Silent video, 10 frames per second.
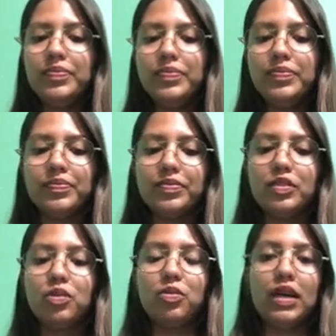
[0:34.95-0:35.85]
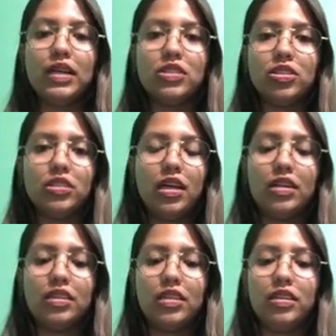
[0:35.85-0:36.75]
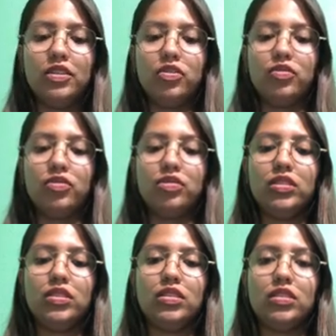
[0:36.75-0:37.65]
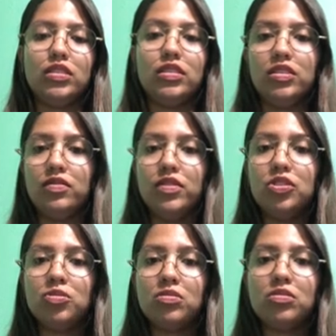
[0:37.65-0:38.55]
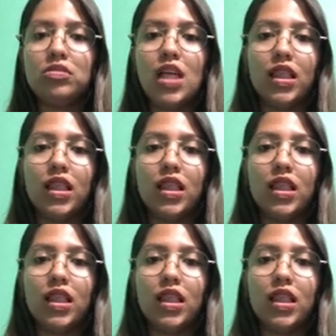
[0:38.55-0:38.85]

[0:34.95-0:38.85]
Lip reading: the way society influences the individual.